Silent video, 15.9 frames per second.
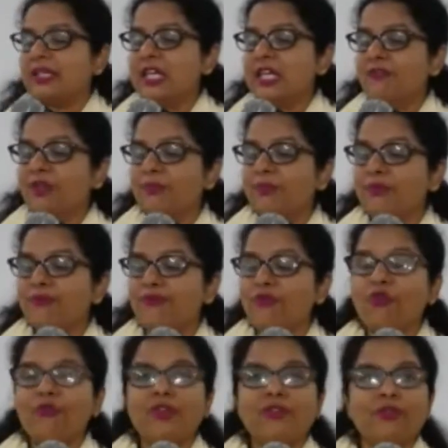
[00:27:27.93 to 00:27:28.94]
even
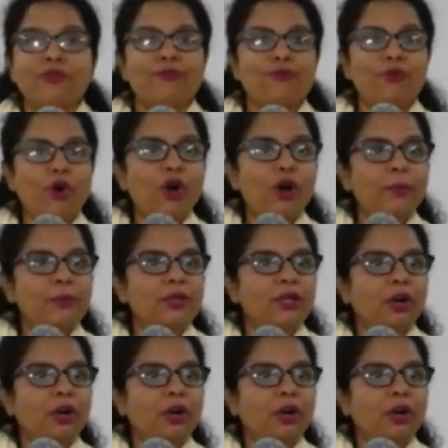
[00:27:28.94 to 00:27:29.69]
before we were formed,